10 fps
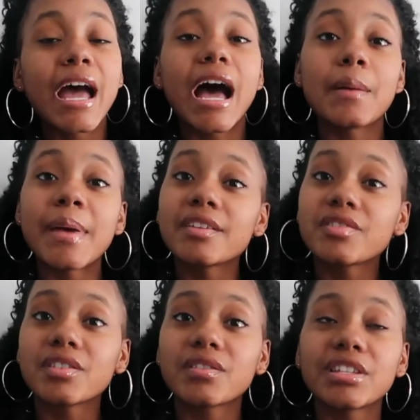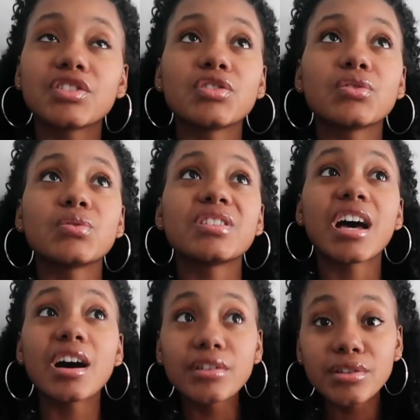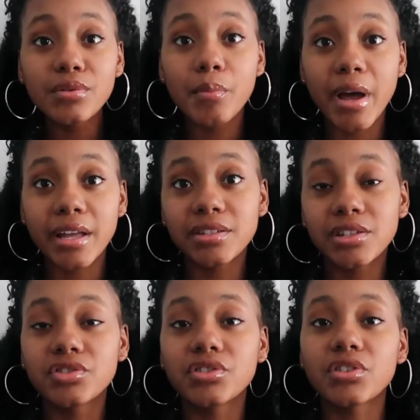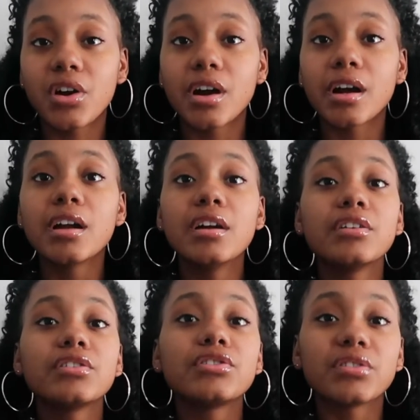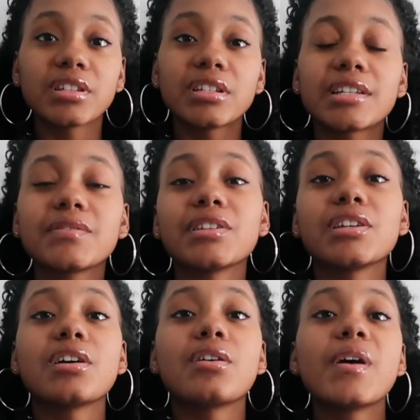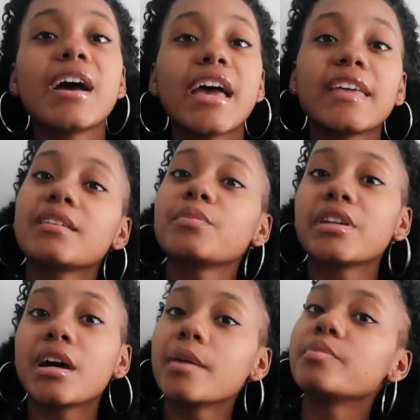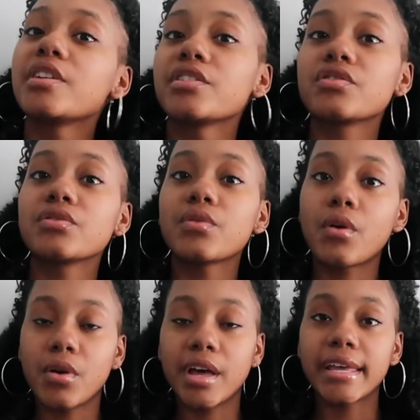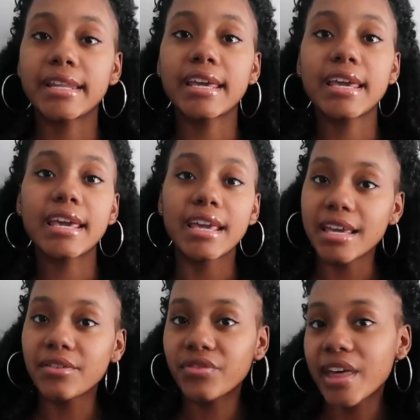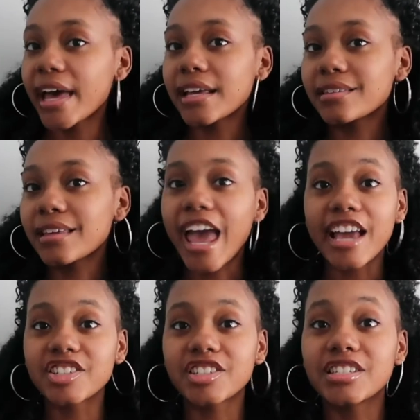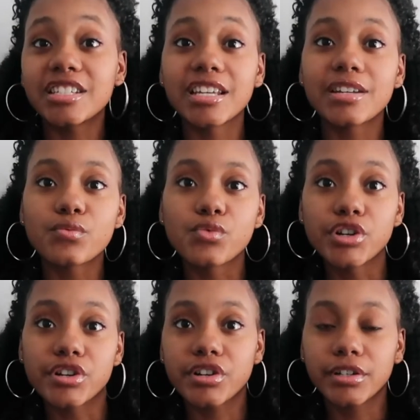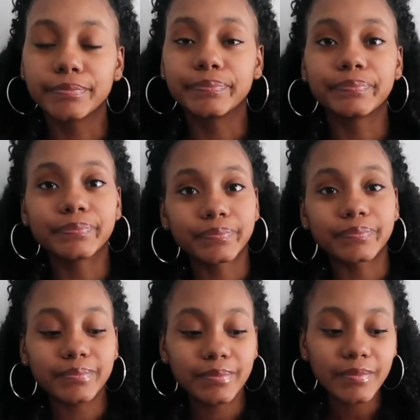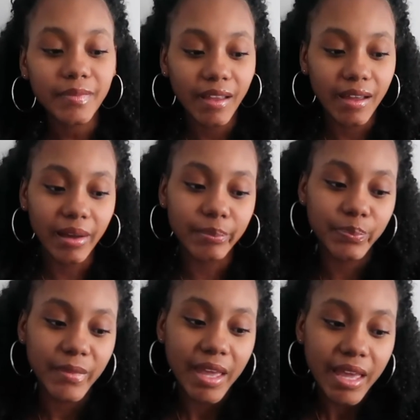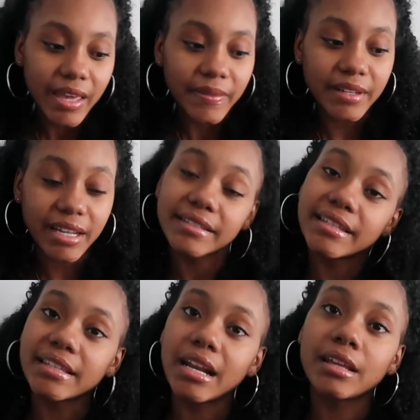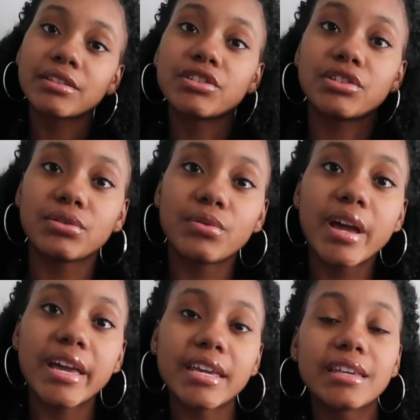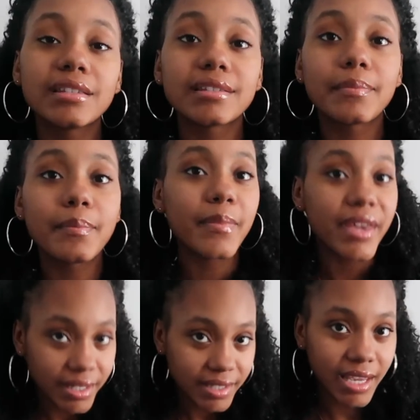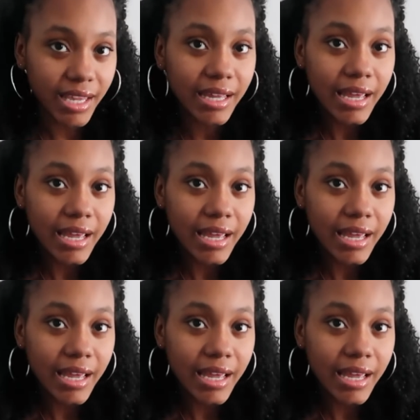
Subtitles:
I'm actually going to tell you what my intentions are during the next video, and then I'm going to update you on if that actually did work. The next thing that I like to do is meditate.